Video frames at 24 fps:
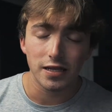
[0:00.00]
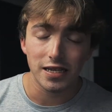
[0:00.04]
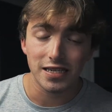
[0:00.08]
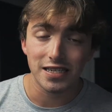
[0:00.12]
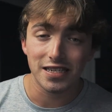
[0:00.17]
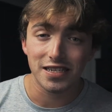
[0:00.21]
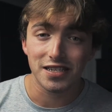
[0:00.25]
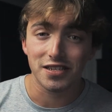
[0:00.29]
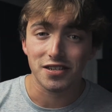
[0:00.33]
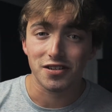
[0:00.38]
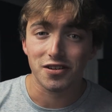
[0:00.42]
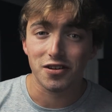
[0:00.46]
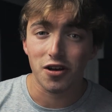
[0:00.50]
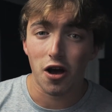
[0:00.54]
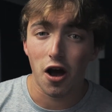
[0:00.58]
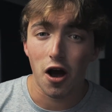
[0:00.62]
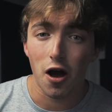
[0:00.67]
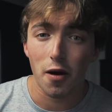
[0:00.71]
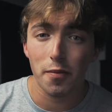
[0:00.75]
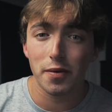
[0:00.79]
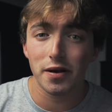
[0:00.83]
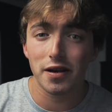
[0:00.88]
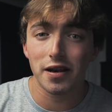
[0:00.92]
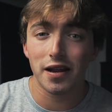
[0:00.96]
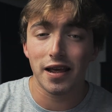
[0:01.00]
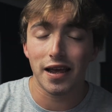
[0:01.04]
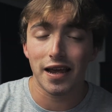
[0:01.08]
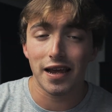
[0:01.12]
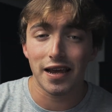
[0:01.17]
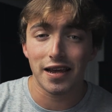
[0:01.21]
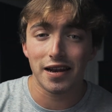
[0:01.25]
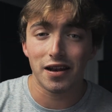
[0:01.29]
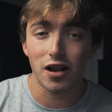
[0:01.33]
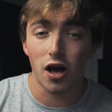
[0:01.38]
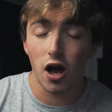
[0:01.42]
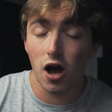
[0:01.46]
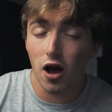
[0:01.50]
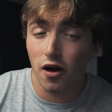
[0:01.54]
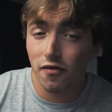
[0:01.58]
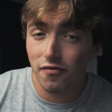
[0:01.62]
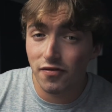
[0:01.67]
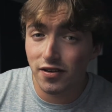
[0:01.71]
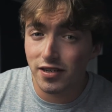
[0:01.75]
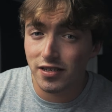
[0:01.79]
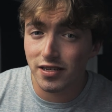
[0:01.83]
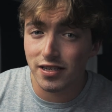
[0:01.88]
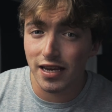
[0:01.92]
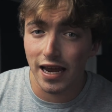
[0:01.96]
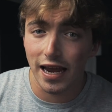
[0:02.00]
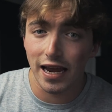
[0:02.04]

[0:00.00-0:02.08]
This is a common and obvious